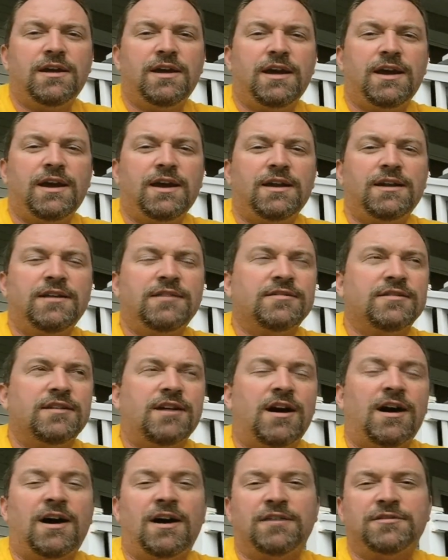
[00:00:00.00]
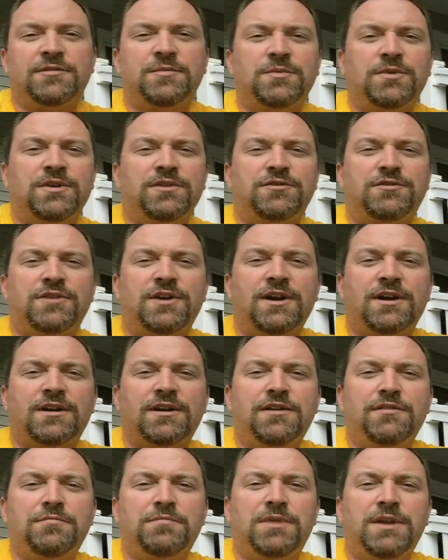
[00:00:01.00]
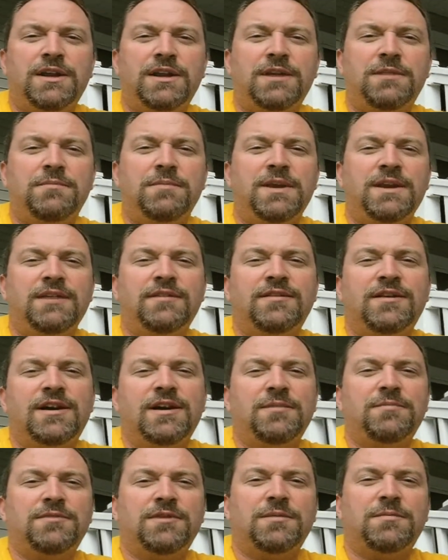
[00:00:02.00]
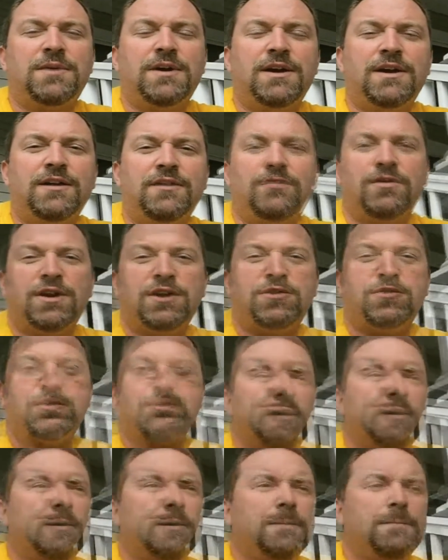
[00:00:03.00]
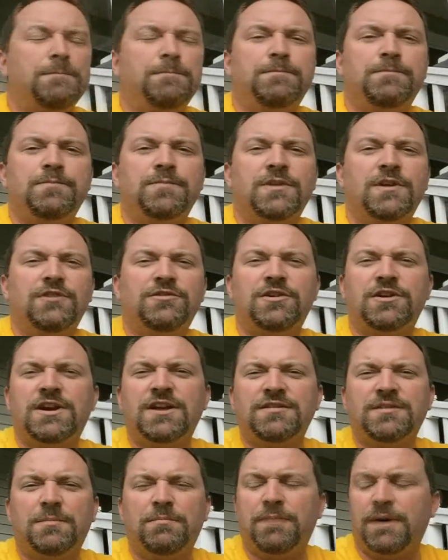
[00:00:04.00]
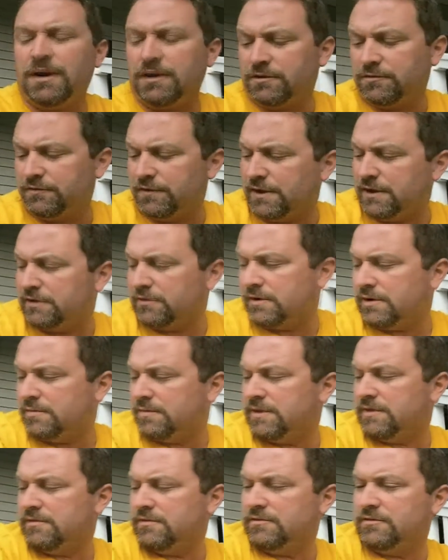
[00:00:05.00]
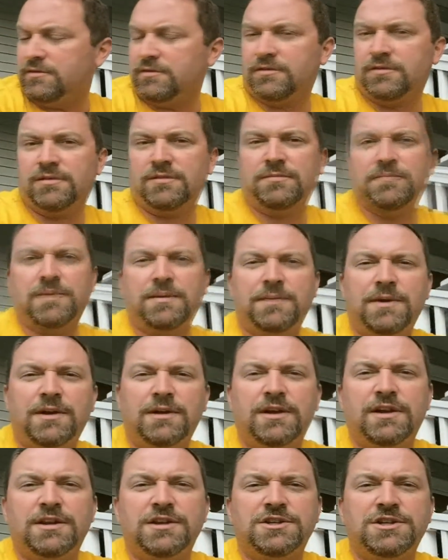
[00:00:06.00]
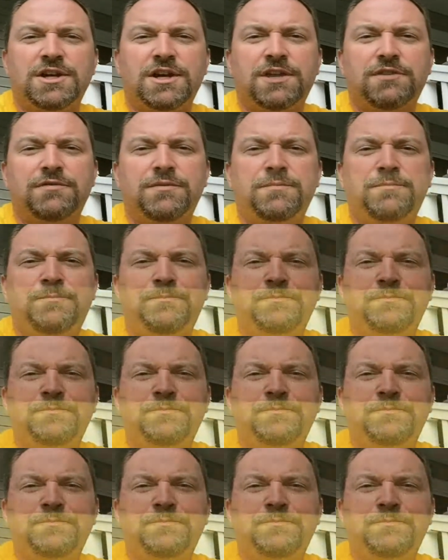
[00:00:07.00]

And it's an awesome racetrack. I've played it many times on my Gran Turismo um, game. There's all kinds of bugs flying around me. There's, maybe I'll get a shot of them.